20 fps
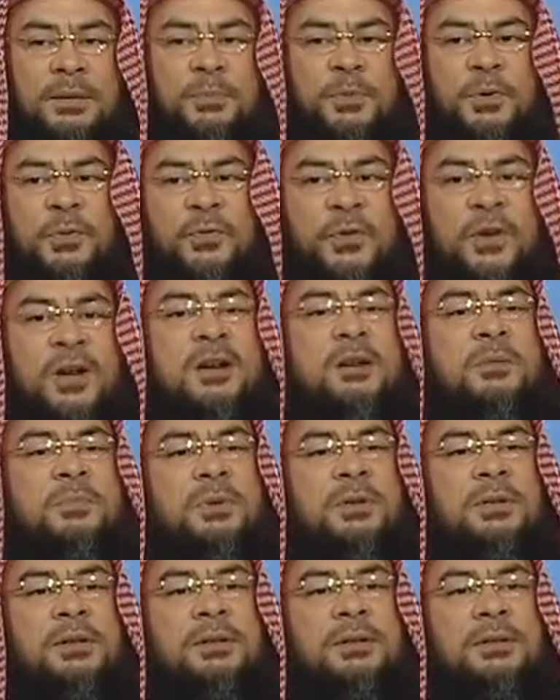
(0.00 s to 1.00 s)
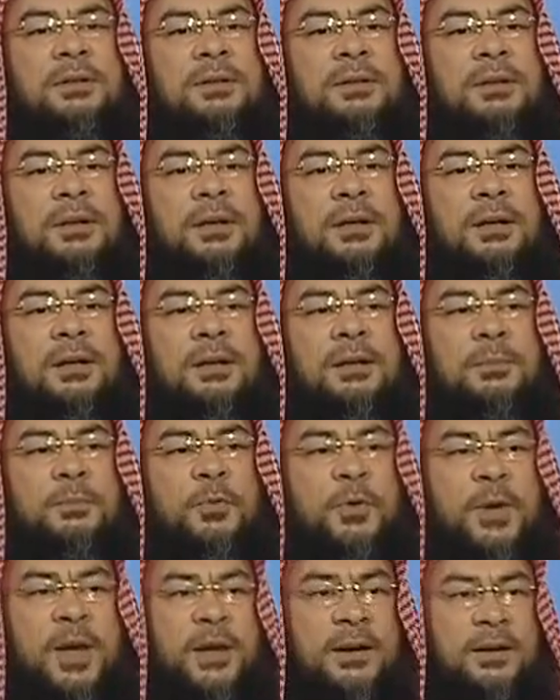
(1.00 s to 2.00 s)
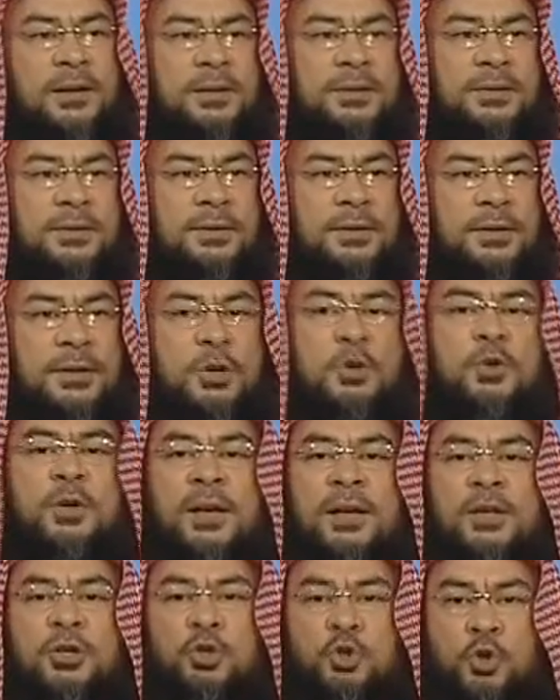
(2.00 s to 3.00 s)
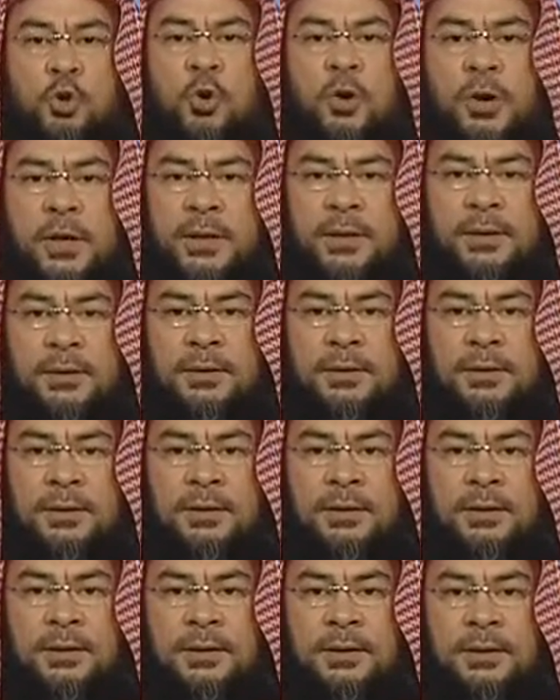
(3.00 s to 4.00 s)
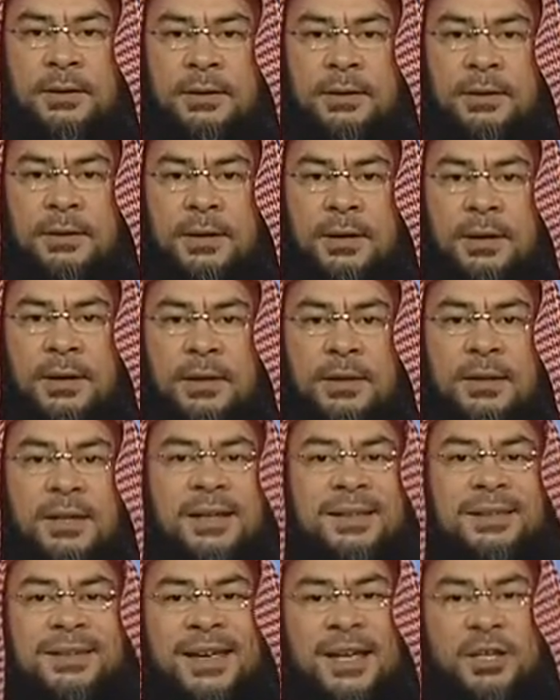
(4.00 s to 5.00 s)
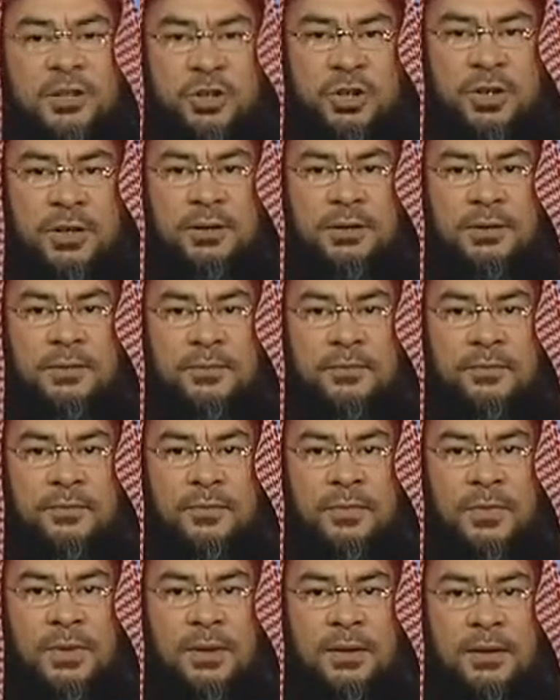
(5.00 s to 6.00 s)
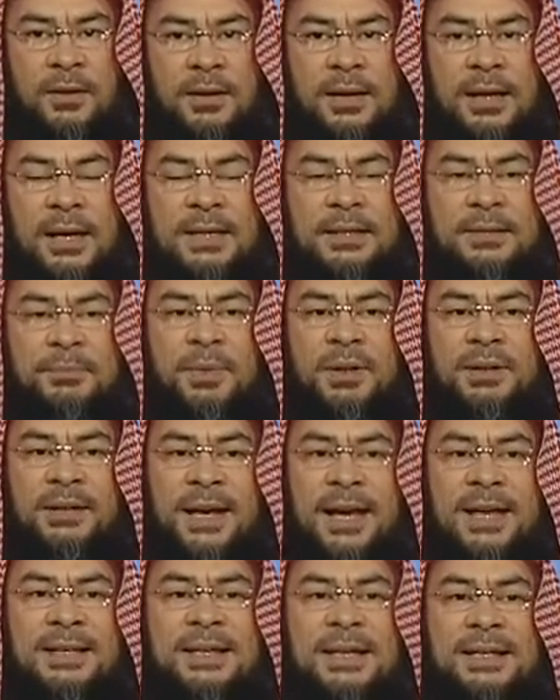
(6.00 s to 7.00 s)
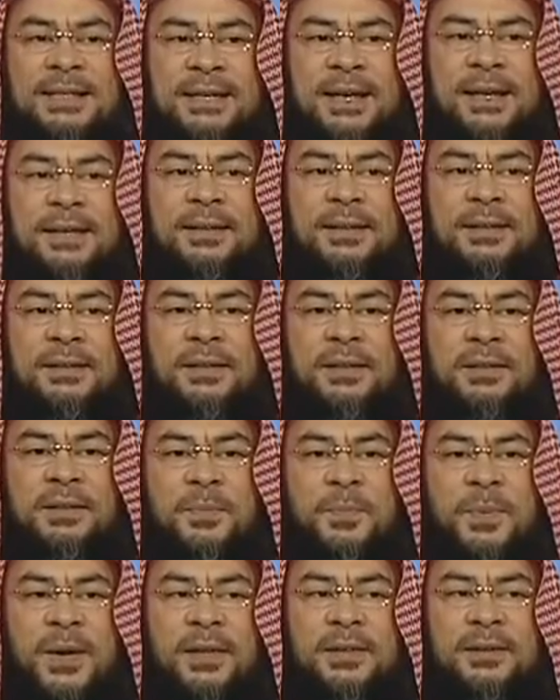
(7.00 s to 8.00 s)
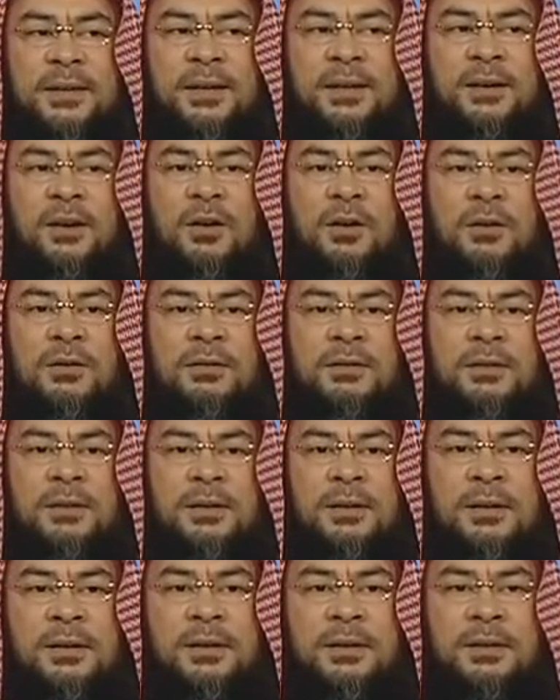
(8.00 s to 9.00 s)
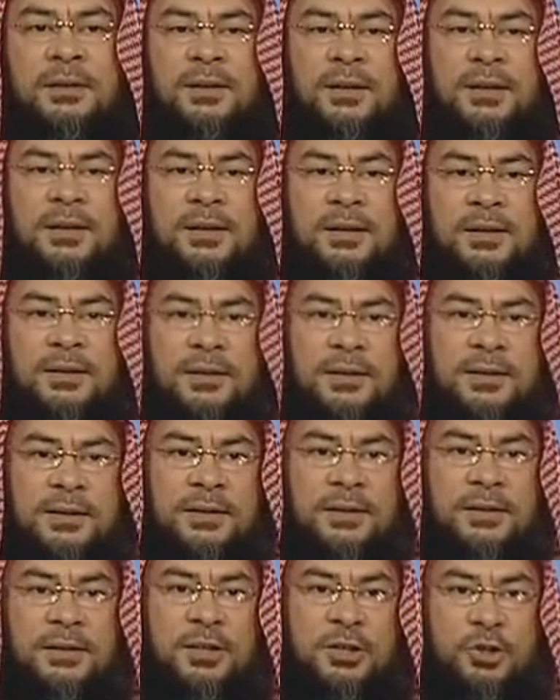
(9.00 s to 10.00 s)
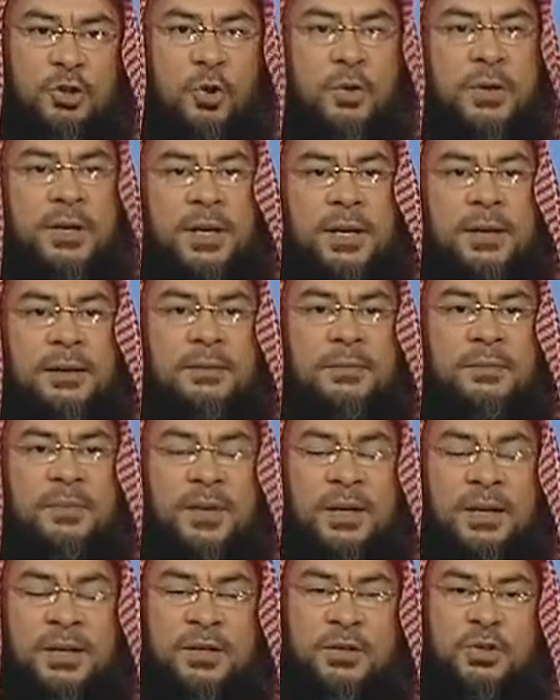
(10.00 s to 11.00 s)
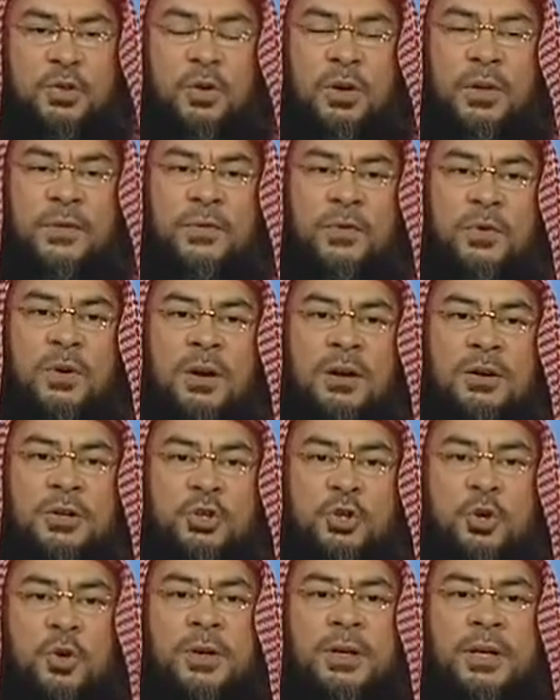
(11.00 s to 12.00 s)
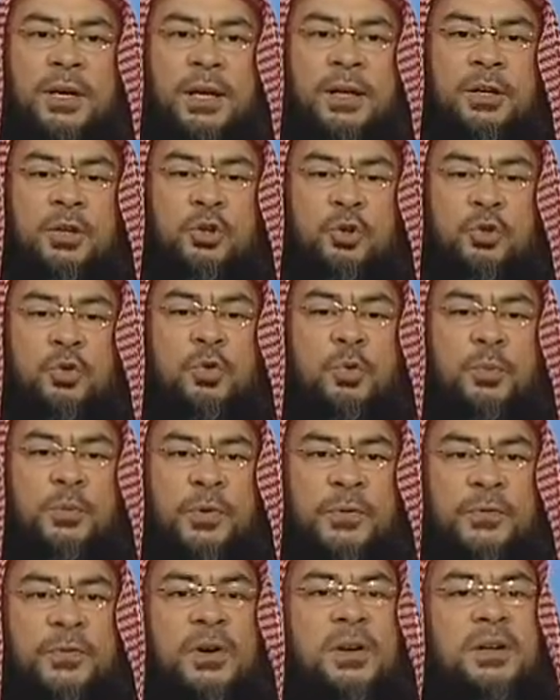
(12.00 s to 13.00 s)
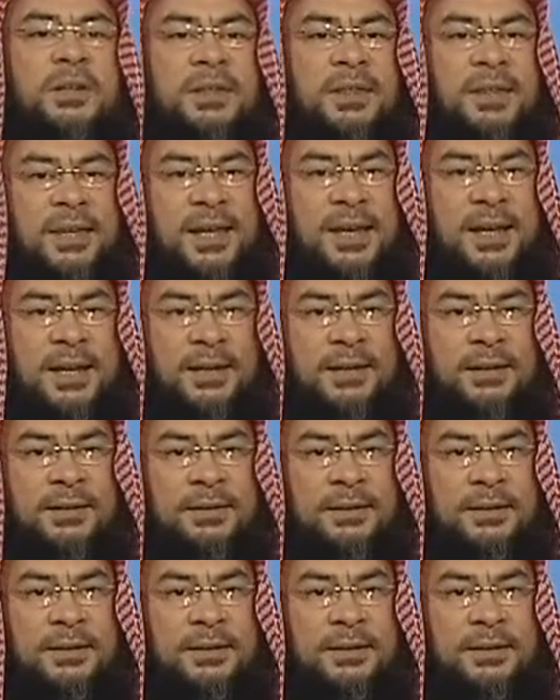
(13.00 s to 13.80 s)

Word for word: preferable uh, uh, prayers, you can join uh, the intention. Uh, but as I said, depending on the uh, the joining. So if you are joining two preferred thing,